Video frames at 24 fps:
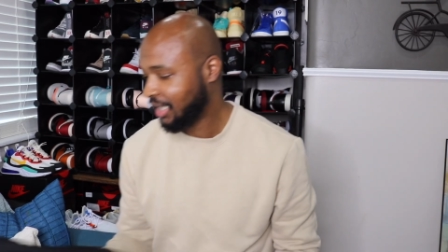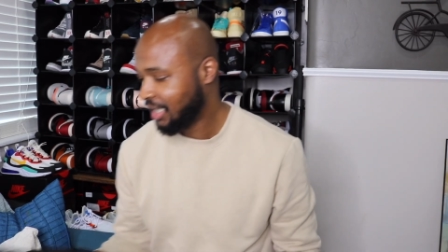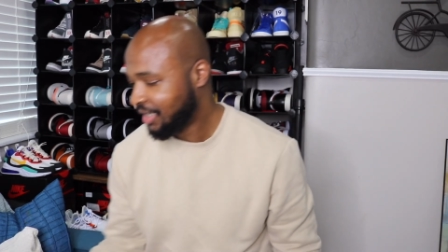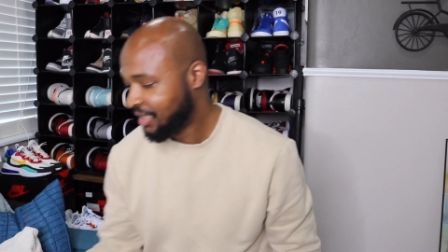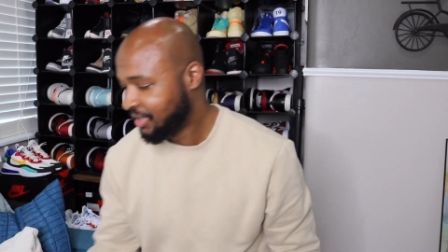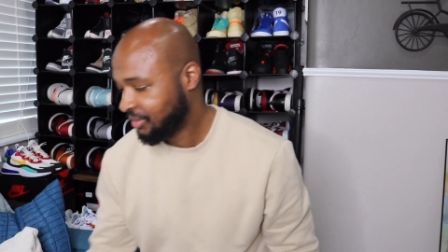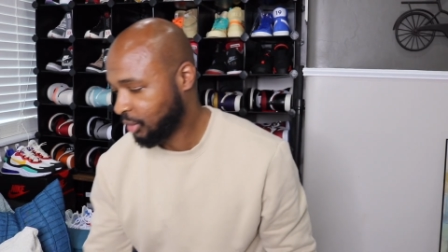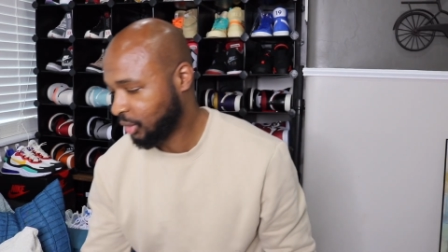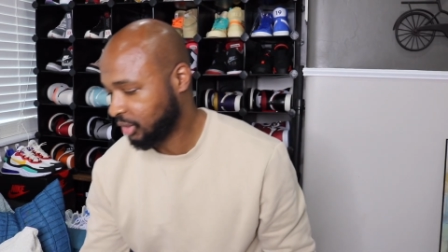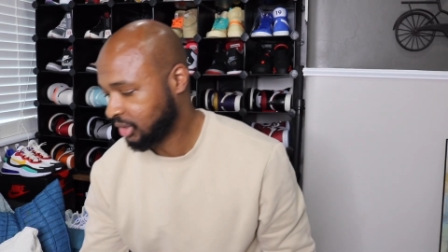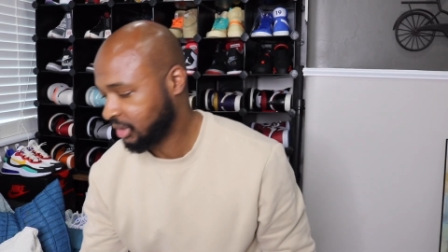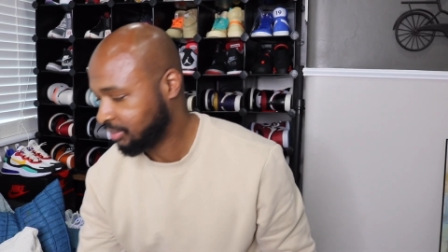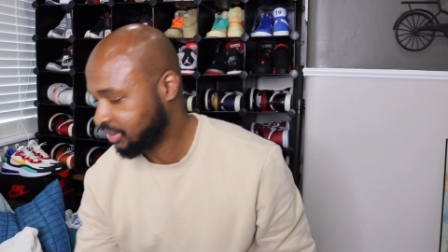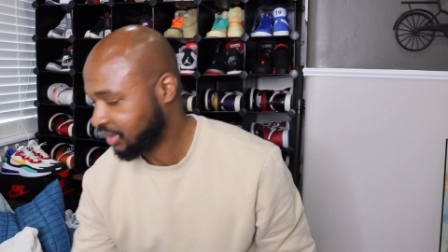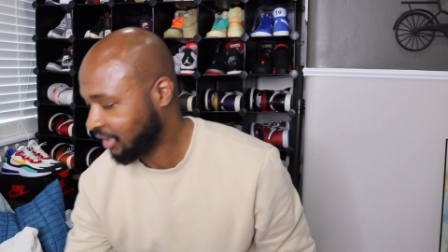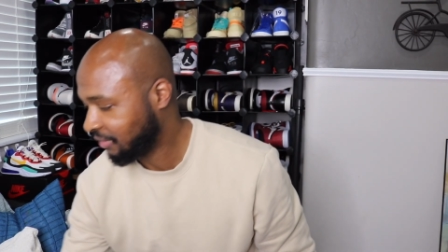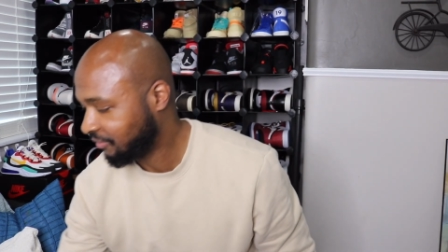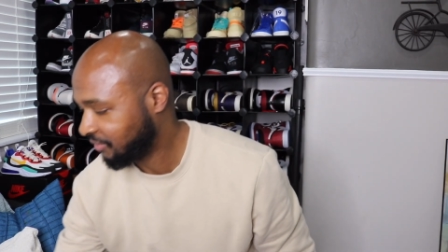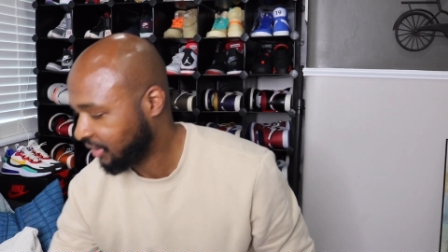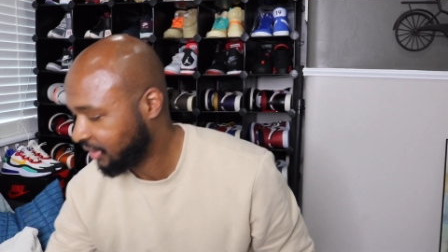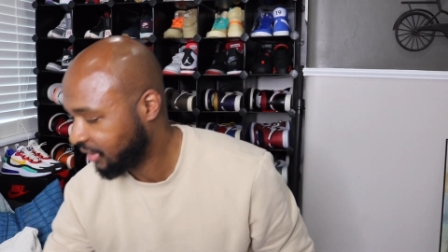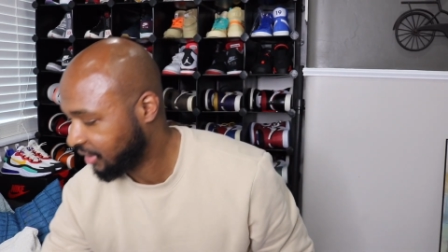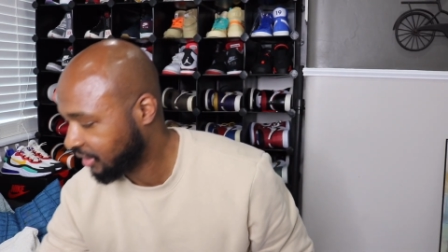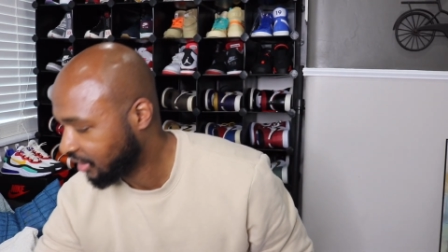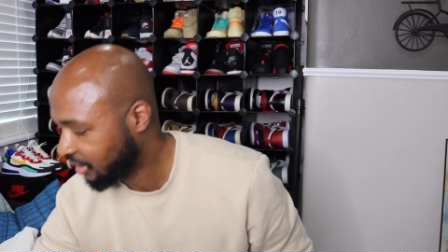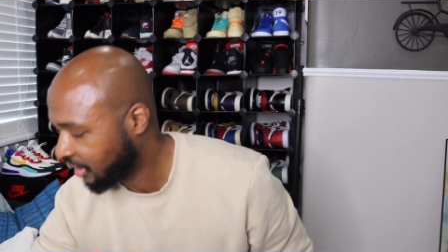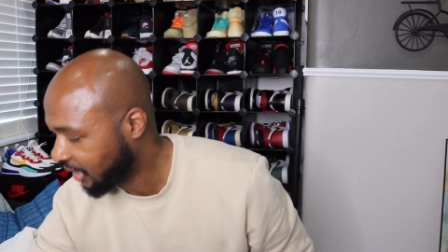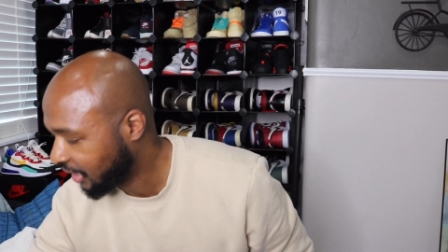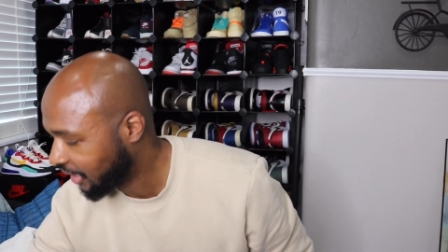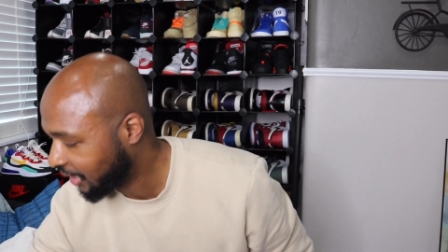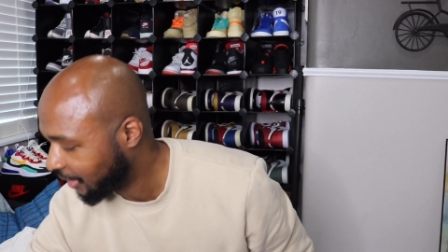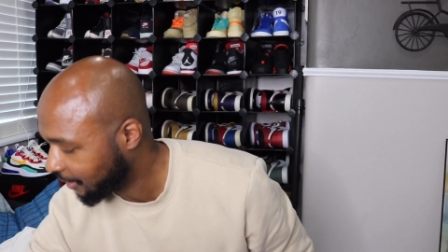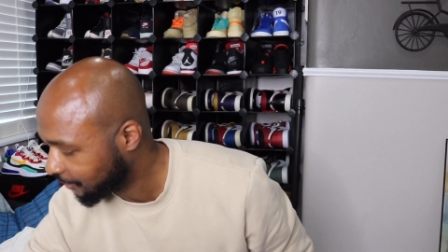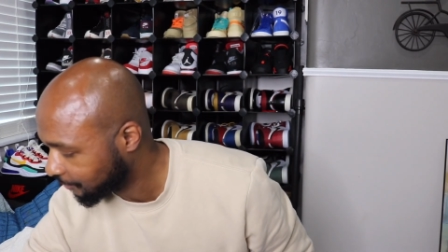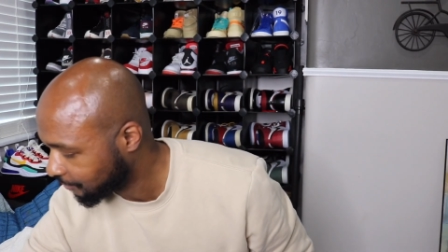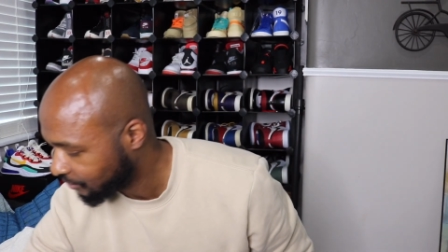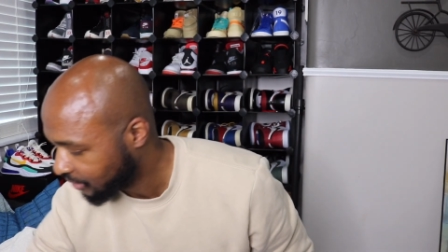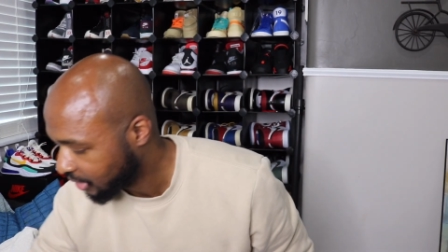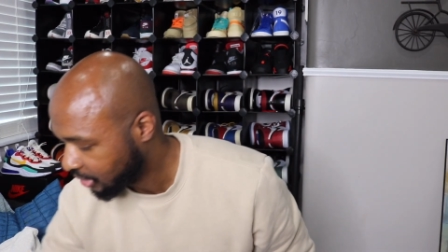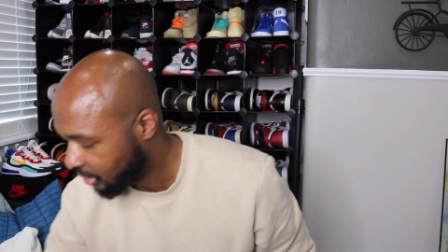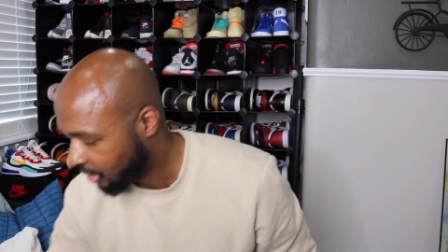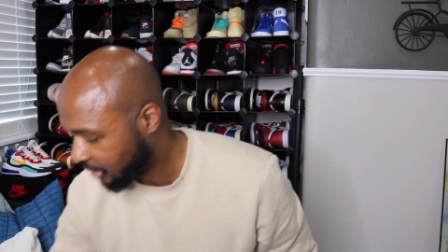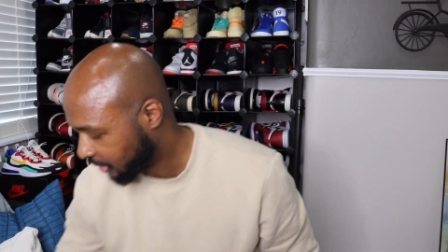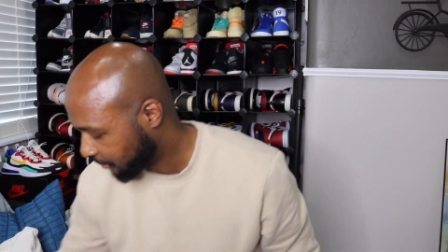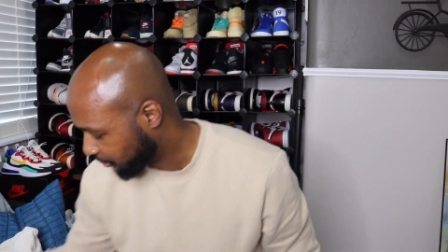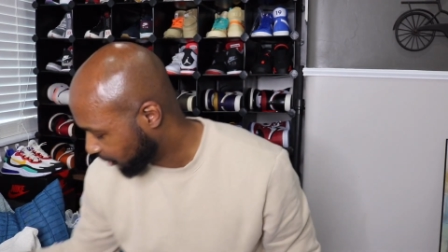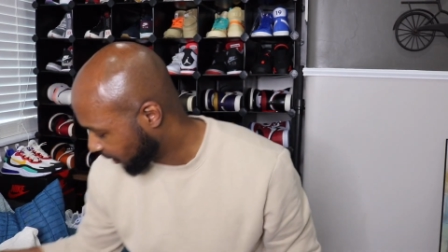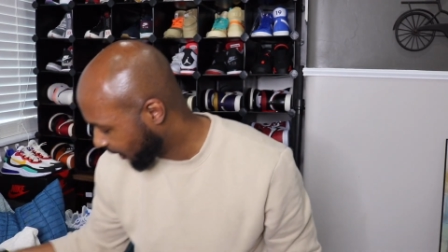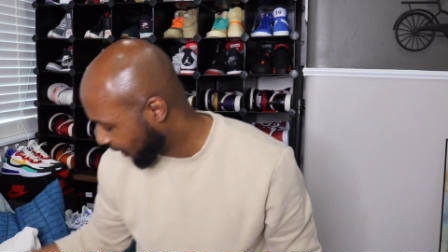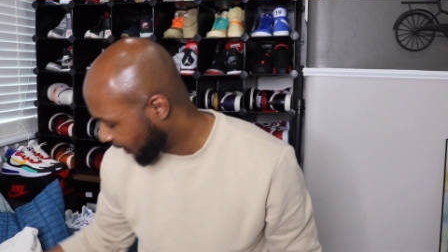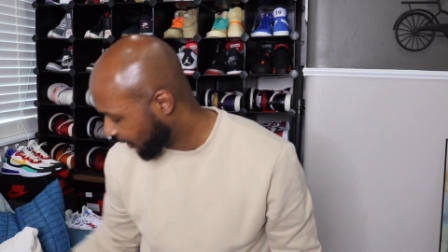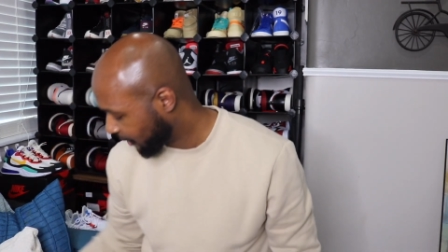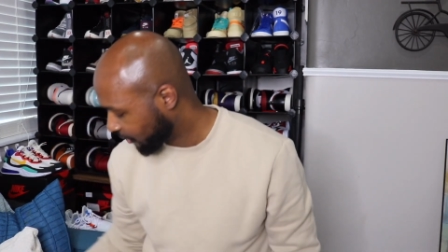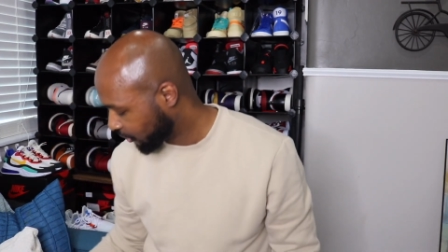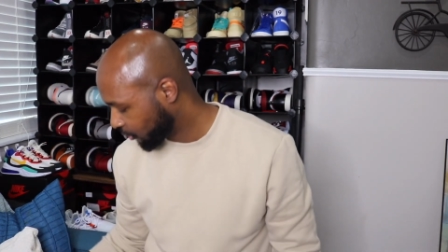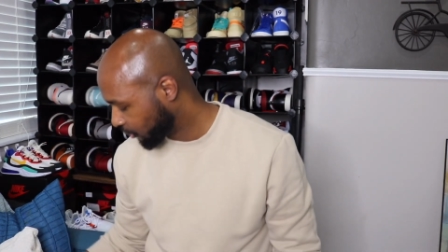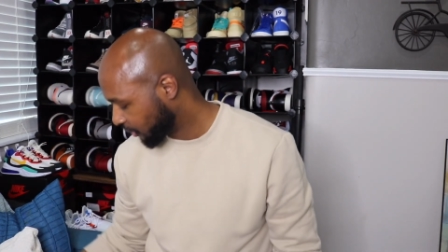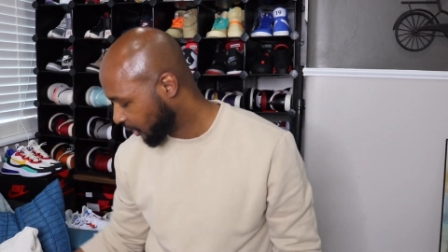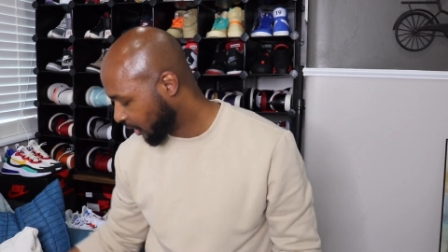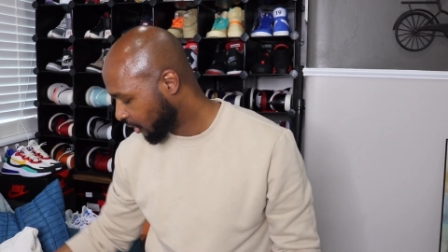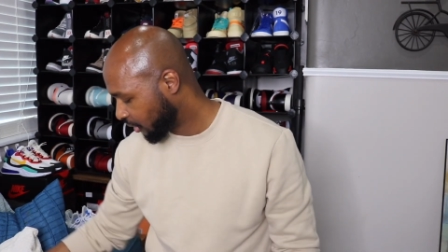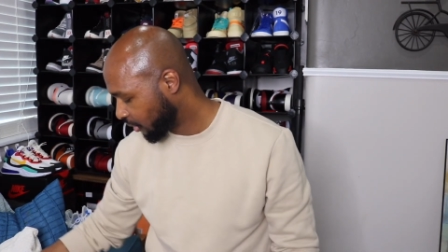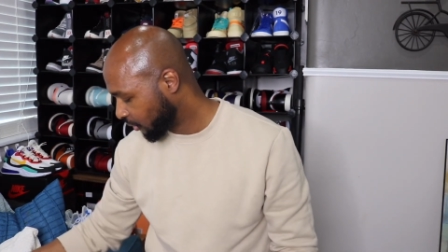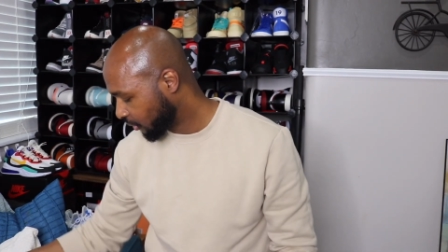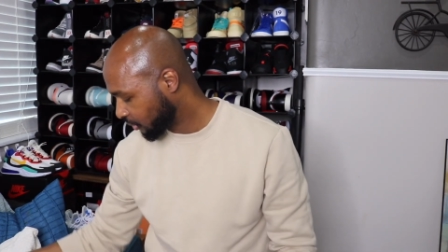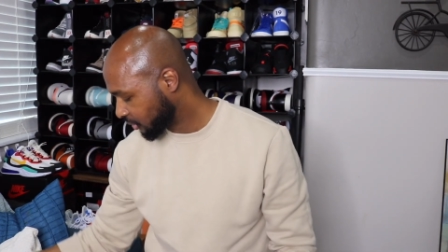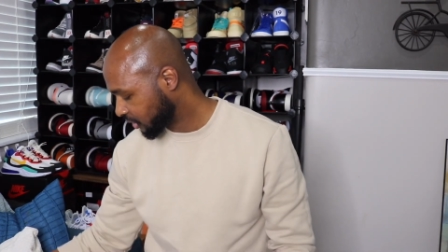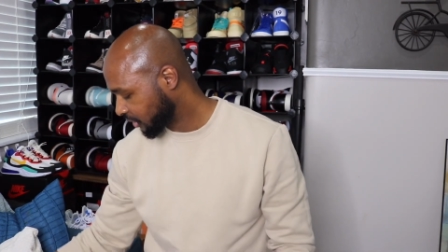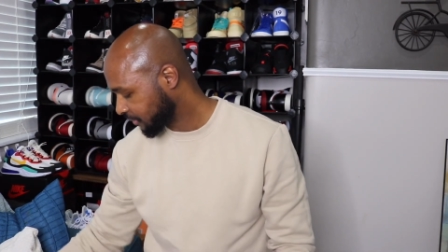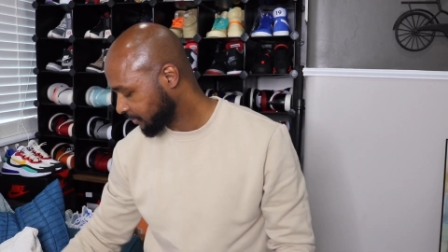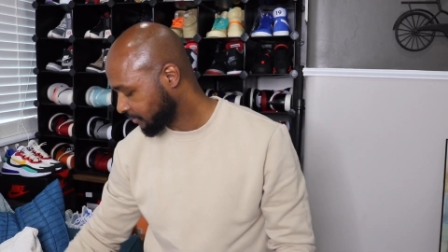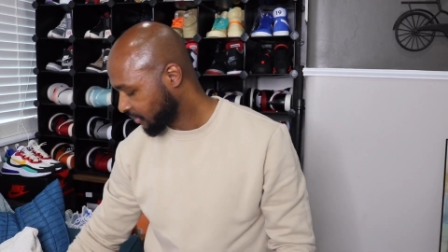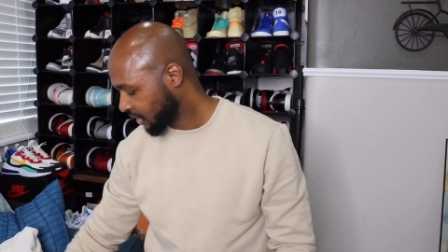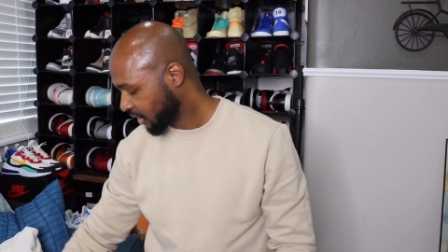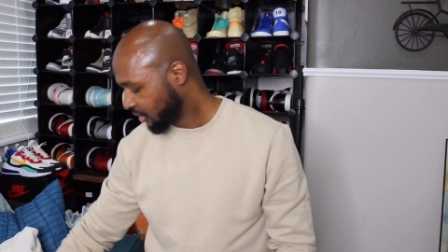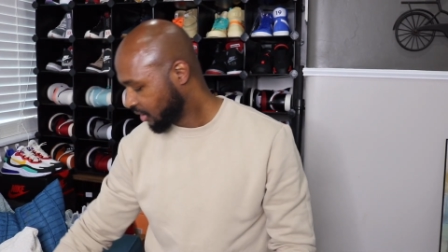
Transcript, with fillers: throw some stuff in there on the plane, who knows.